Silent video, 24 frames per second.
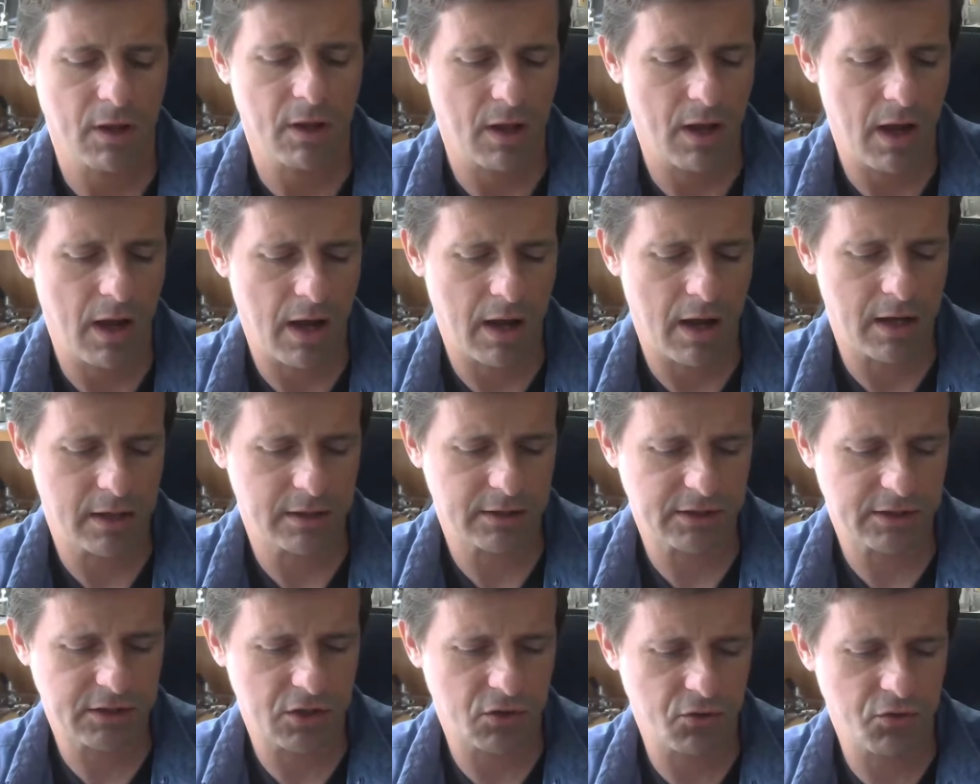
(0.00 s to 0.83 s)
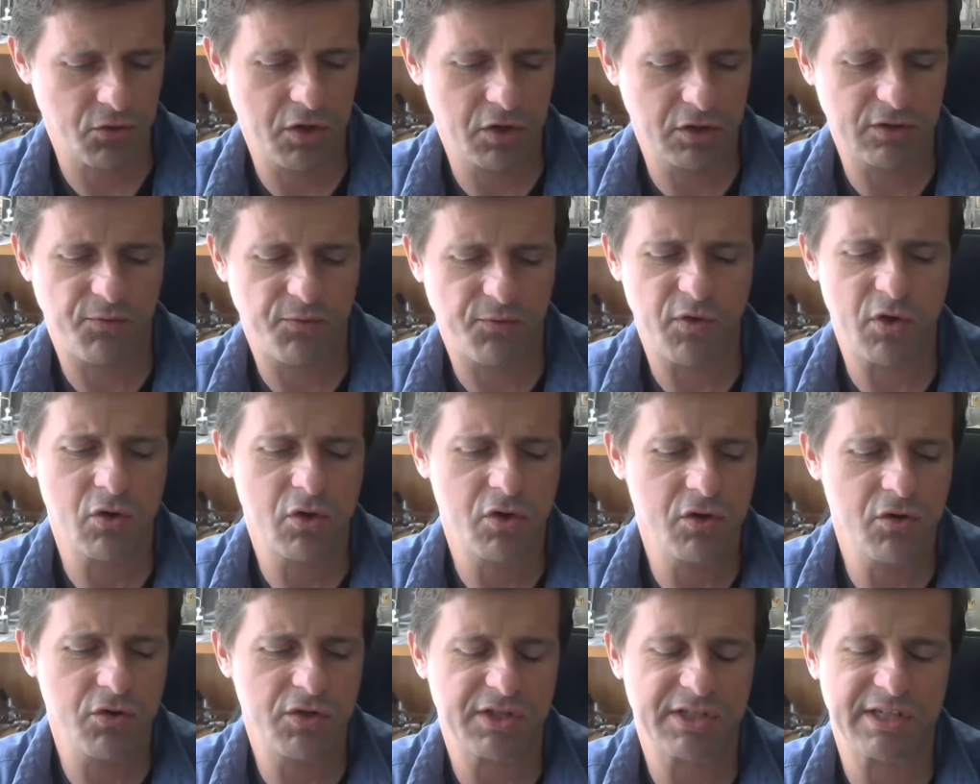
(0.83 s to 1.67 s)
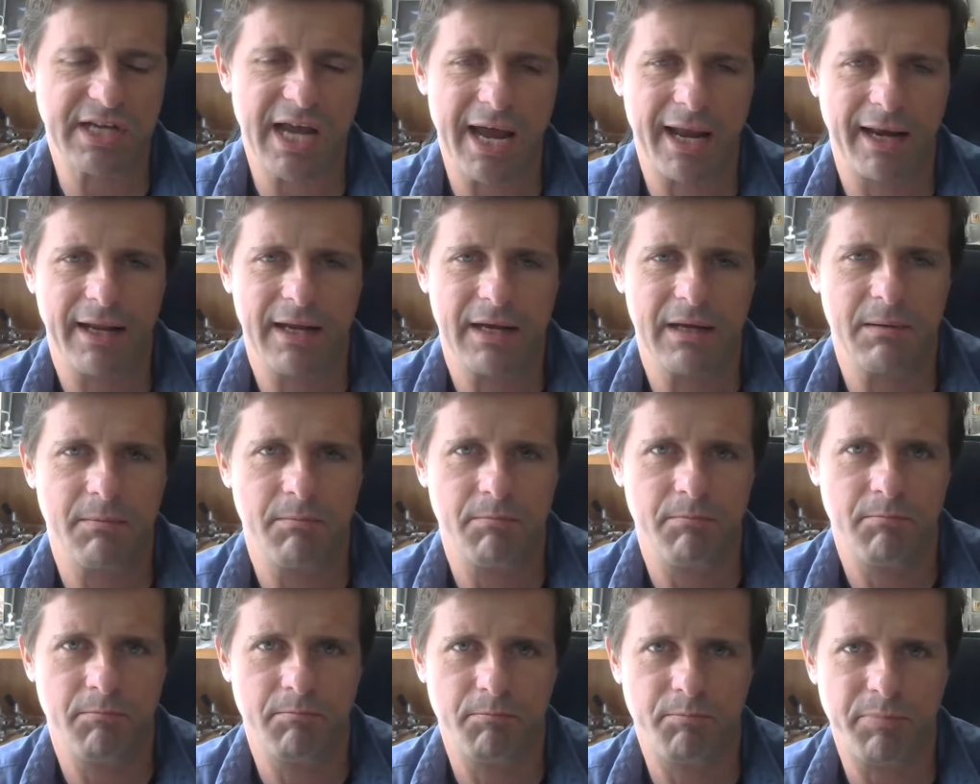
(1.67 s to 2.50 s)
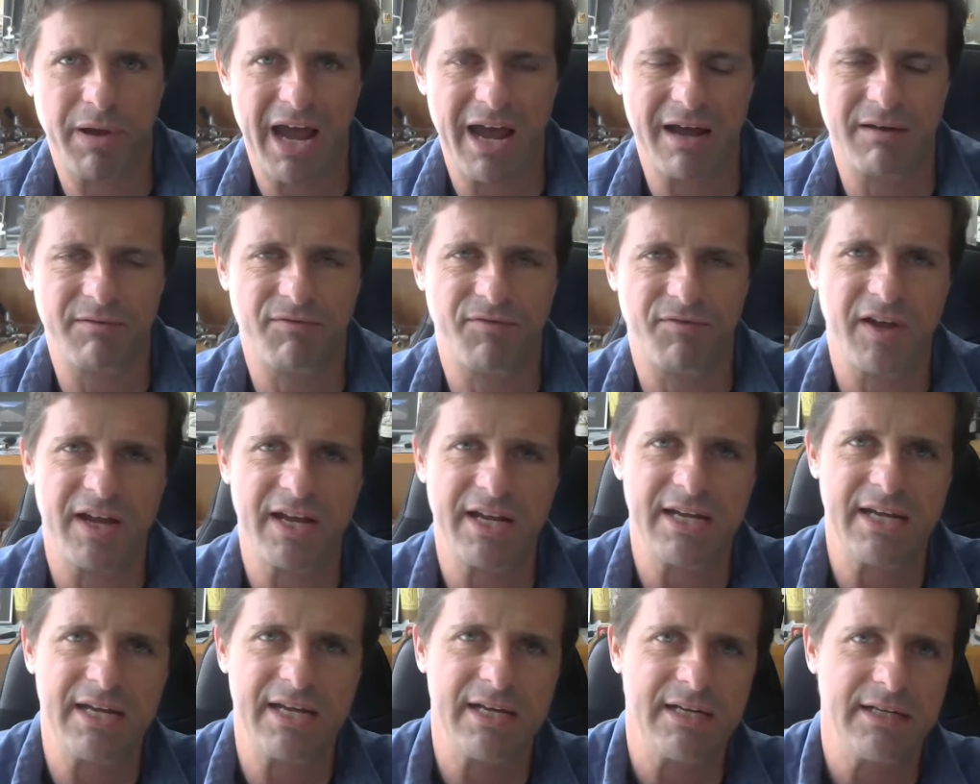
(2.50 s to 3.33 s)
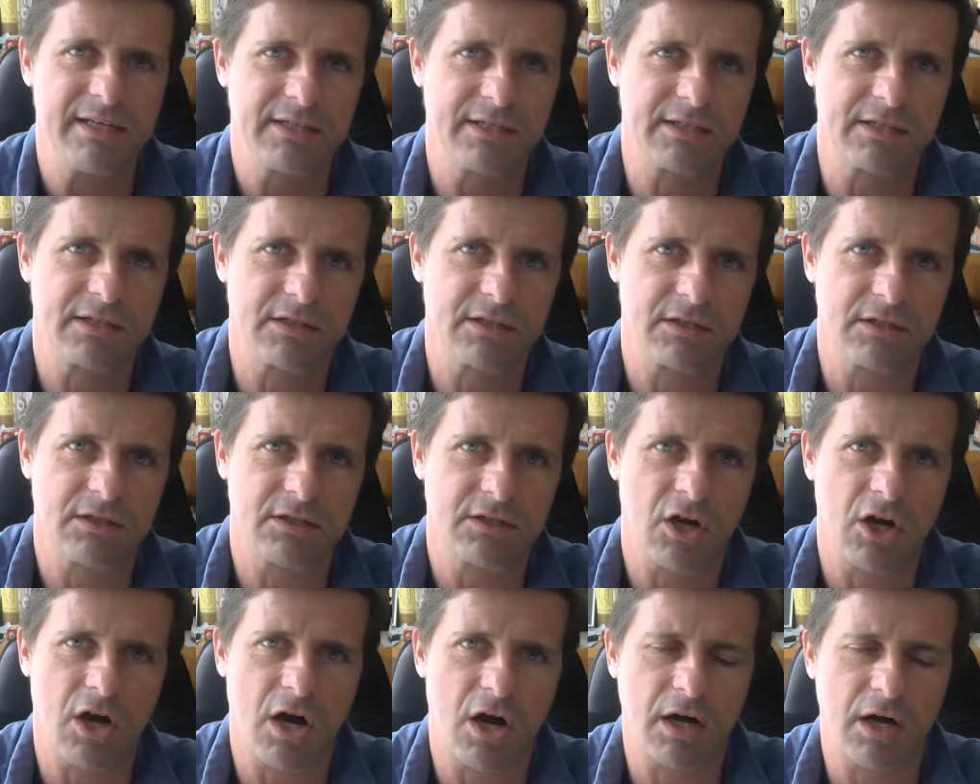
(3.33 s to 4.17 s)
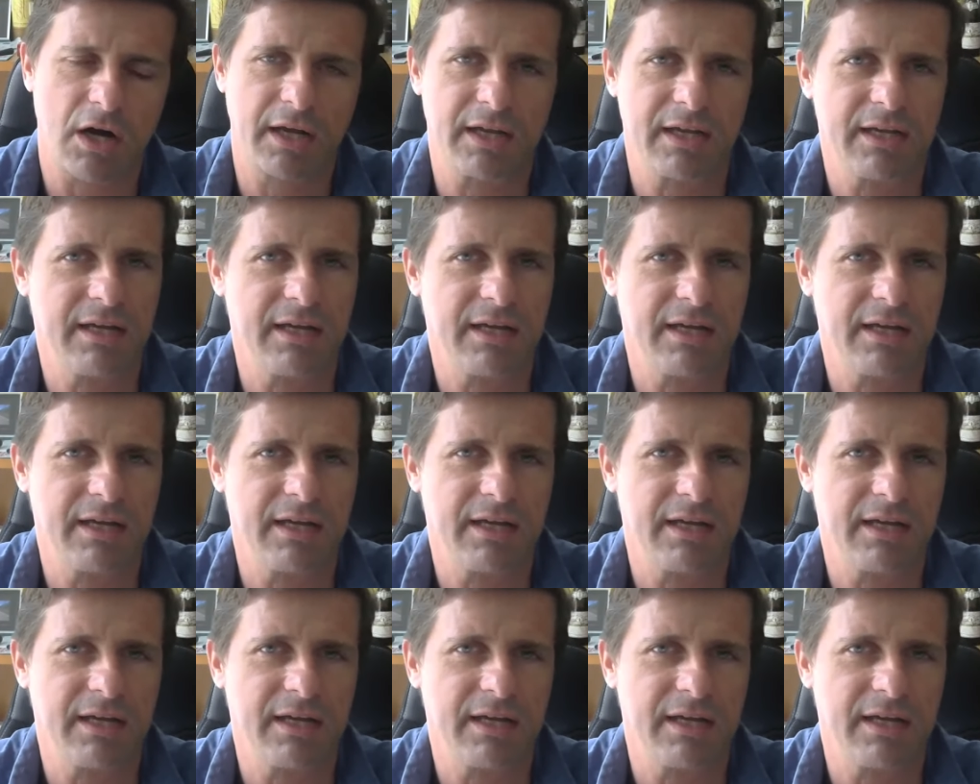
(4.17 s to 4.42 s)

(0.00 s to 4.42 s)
Uh, so those of you who sat in Pat Fahey's talk